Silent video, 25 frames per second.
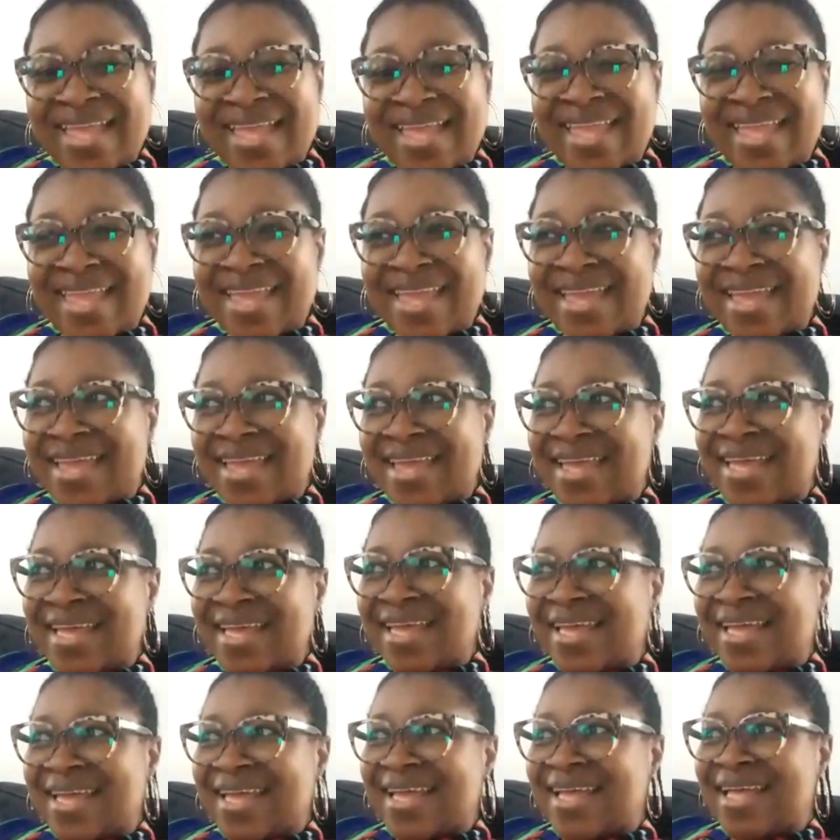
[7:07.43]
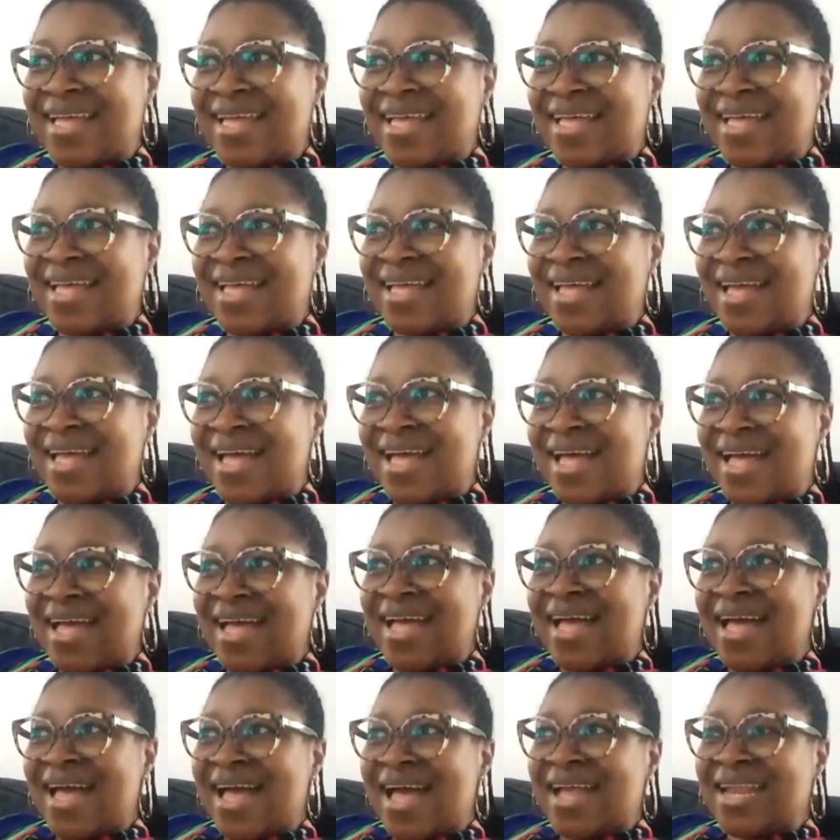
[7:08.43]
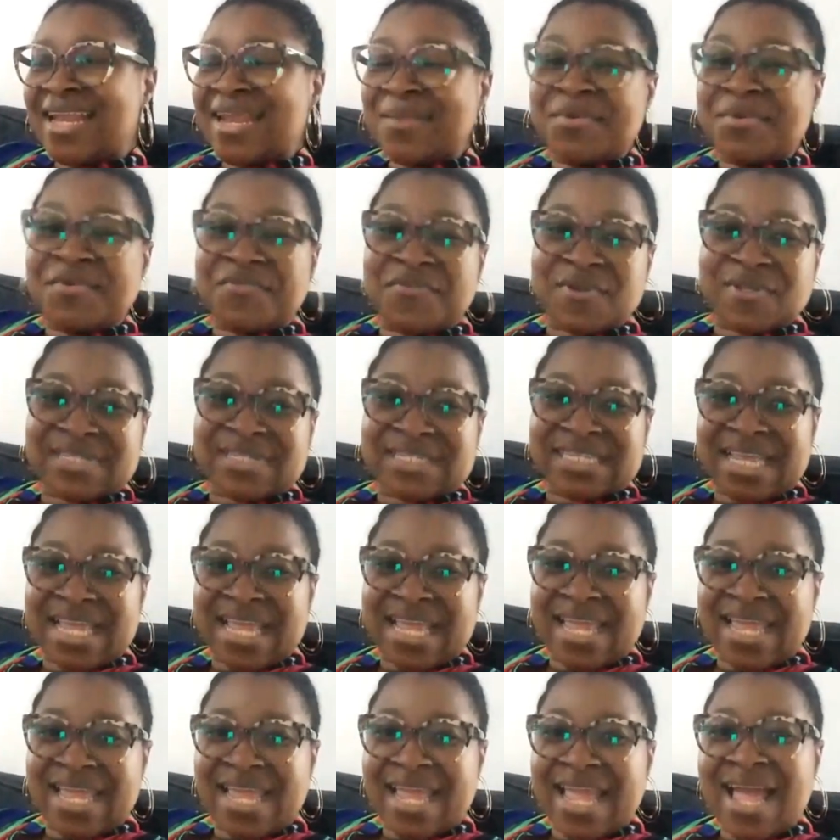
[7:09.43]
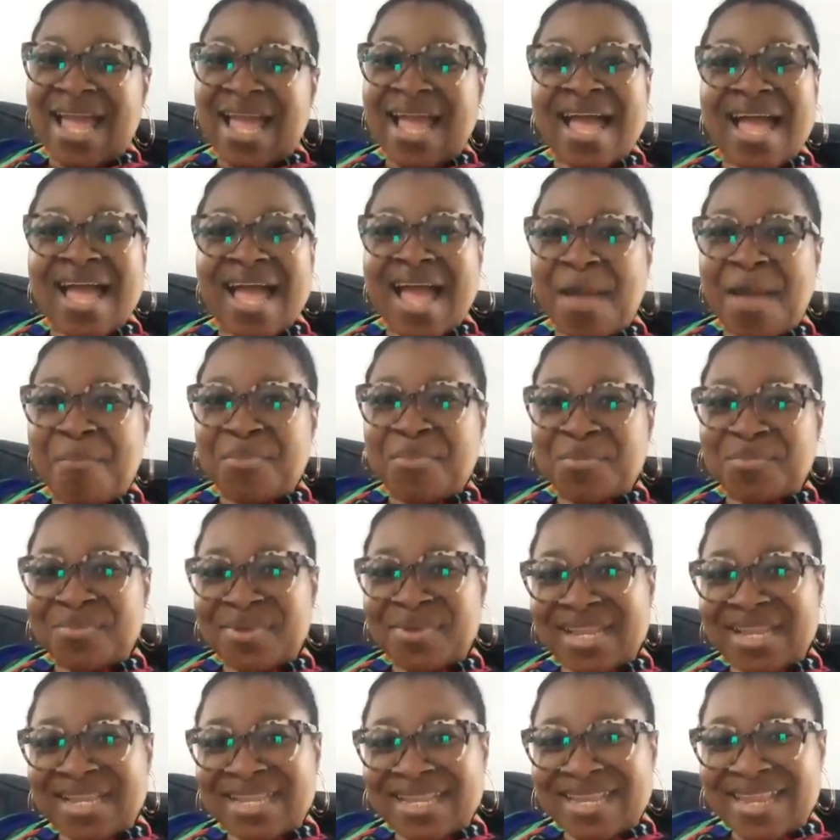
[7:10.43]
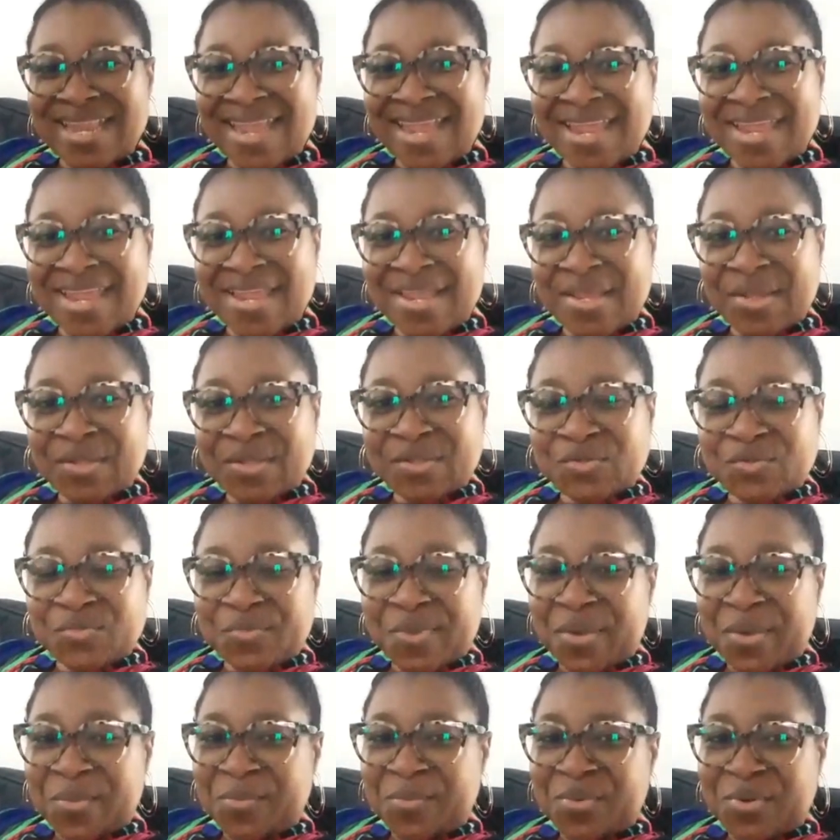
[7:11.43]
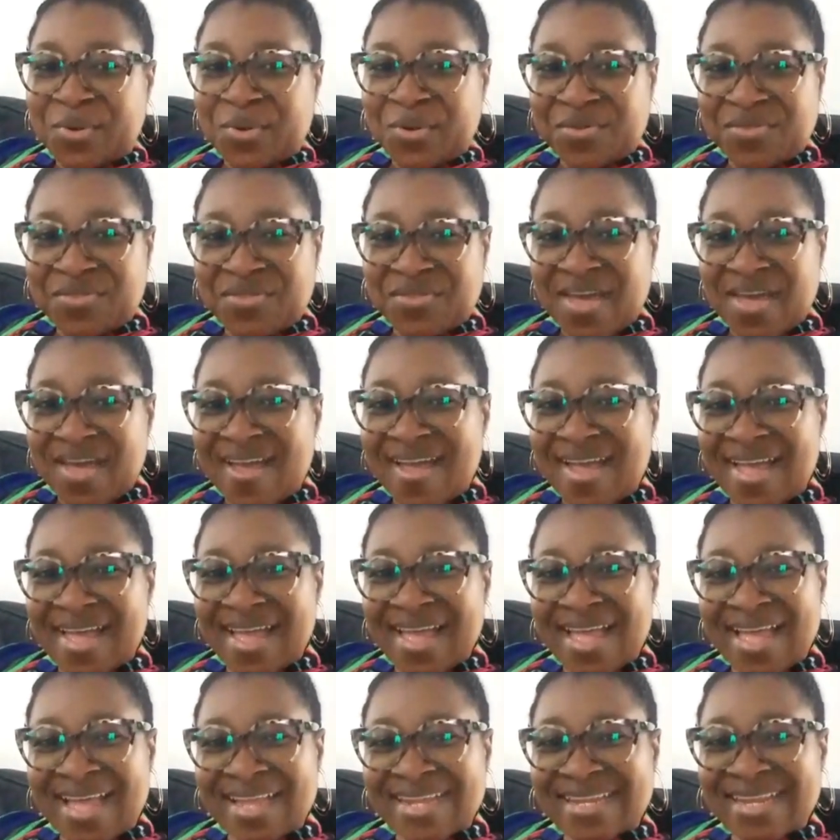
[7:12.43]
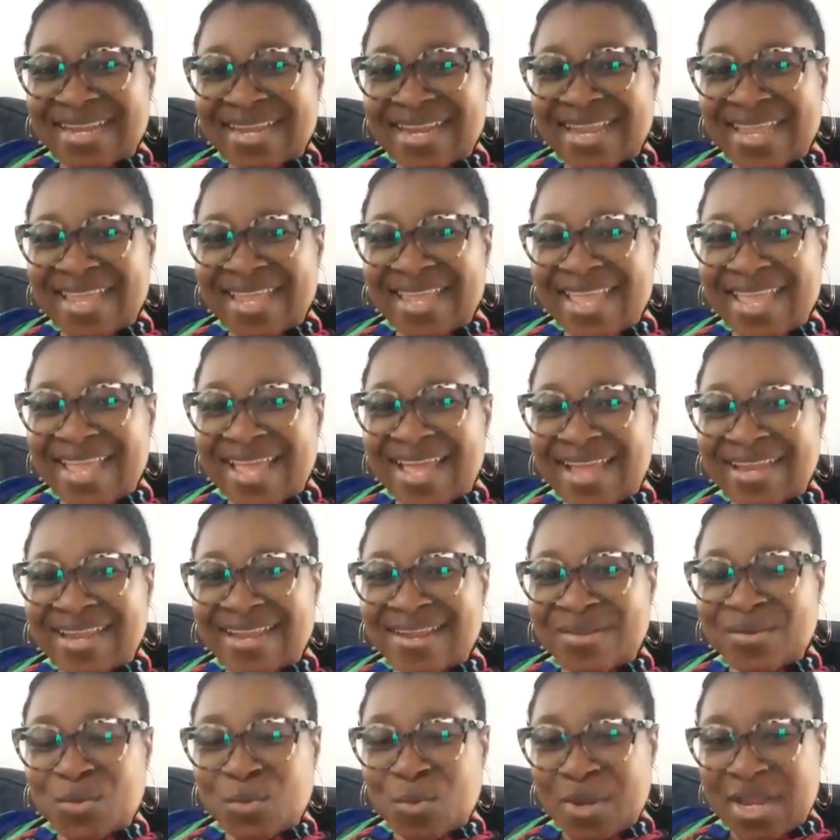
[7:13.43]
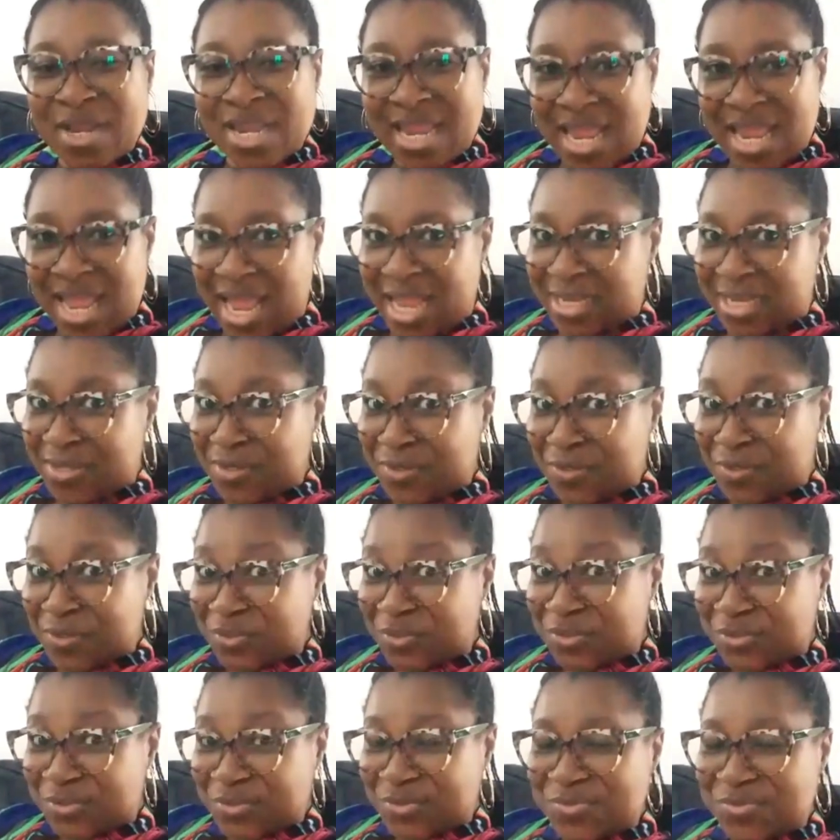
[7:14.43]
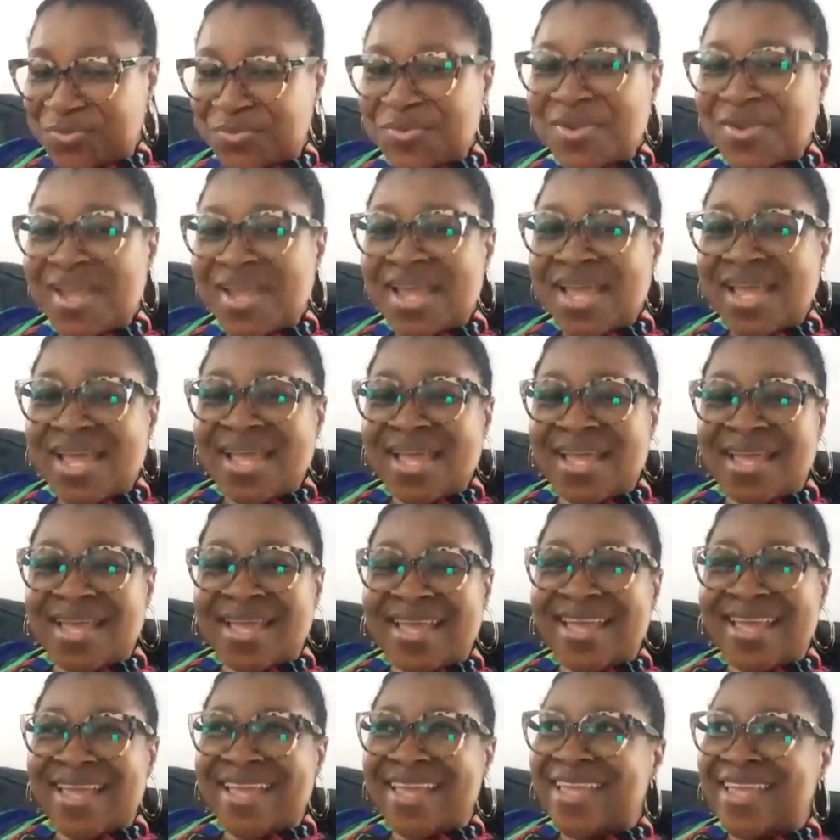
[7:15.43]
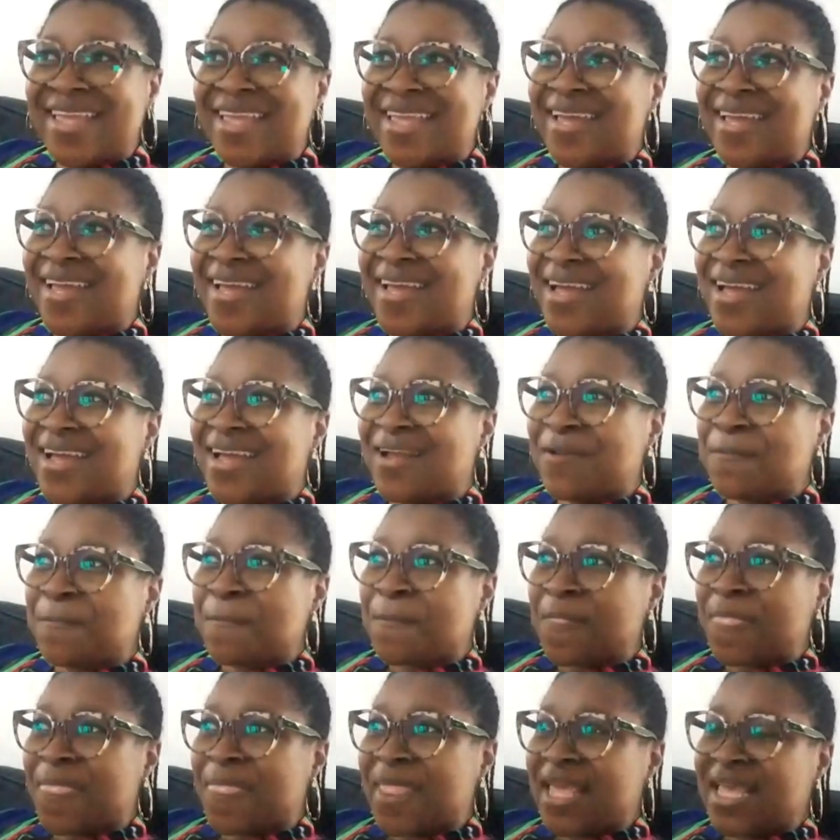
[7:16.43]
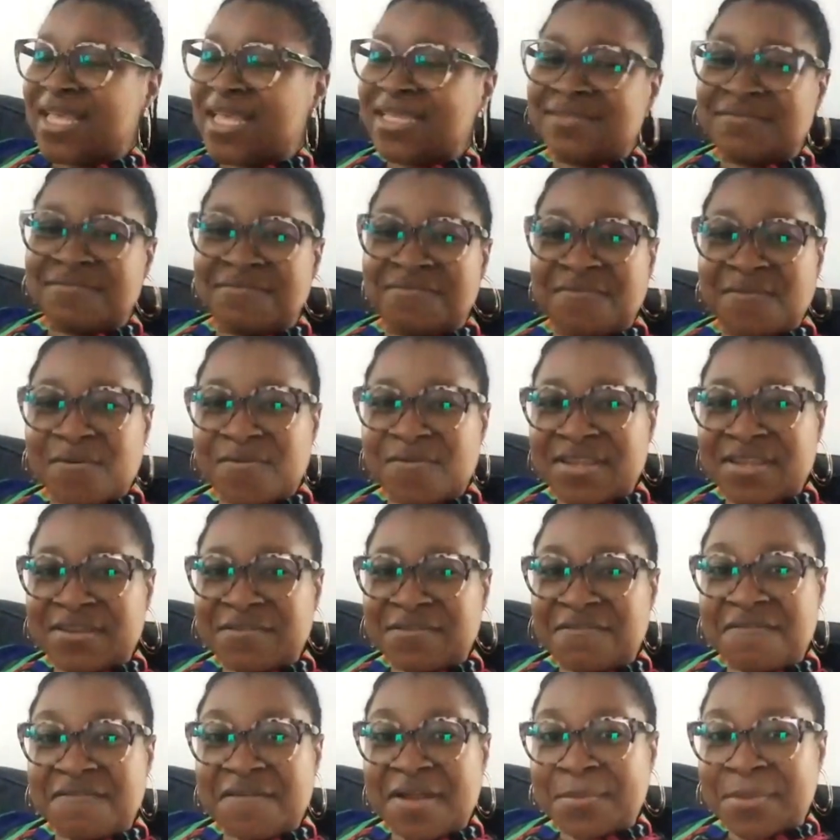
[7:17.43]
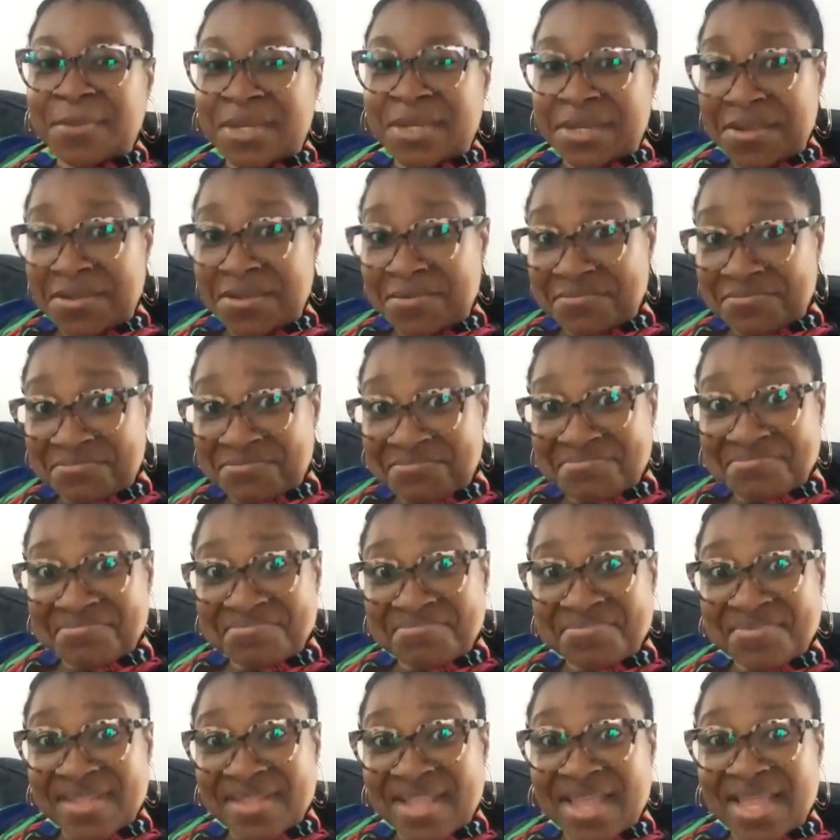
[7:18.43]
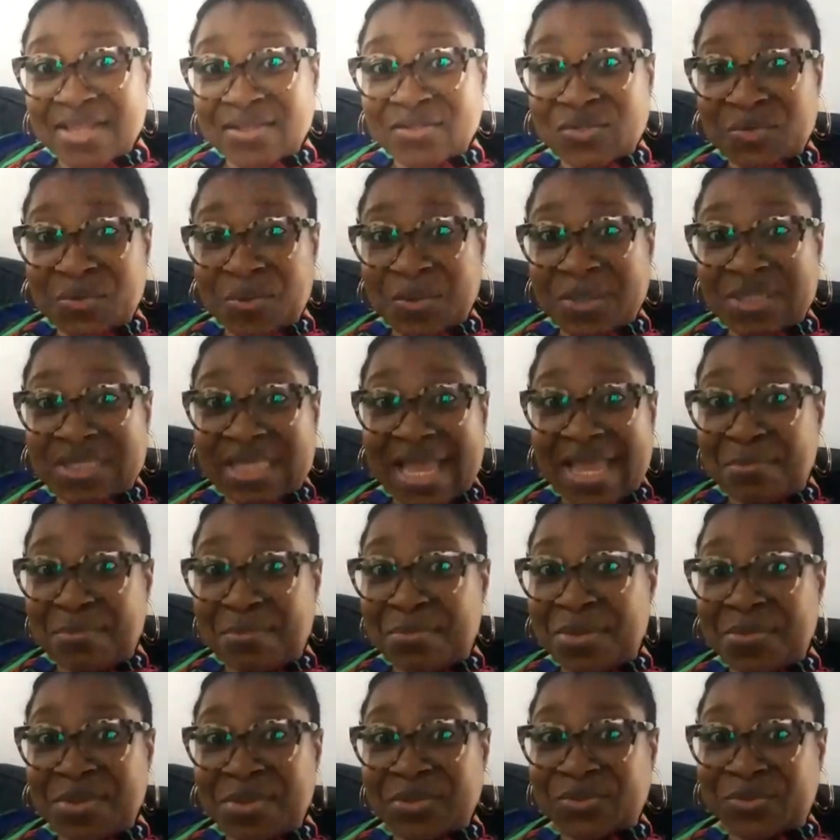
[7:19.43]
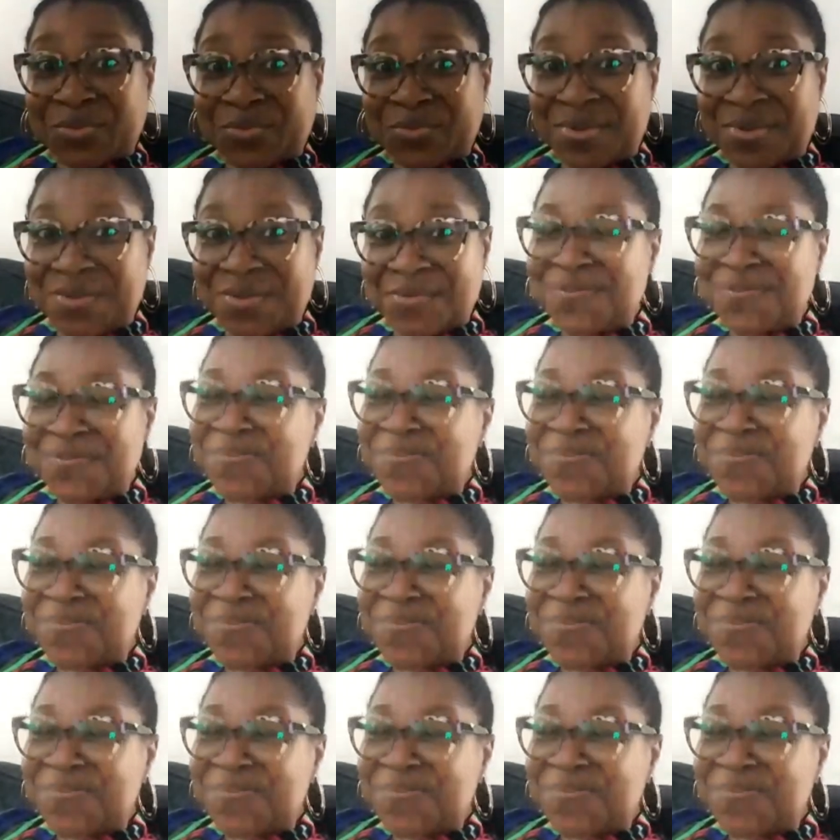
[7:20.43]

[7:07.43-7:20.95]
Yeah. Let me first say happy birthday to my brother, Adeleke Adekunle Adesho. Yeah, he's the fourth in the family, so it's like a baby to me.